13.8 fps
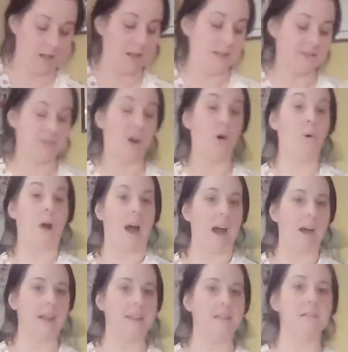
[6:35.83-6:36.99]
So
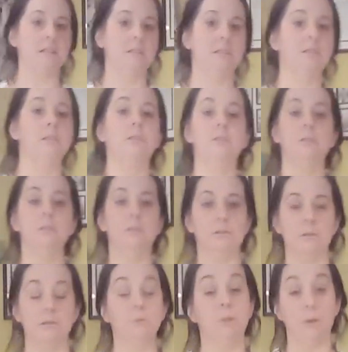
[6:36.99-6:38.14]
I
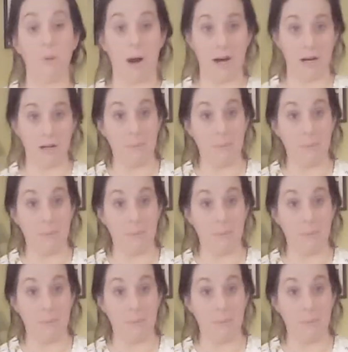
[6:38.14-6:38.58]
require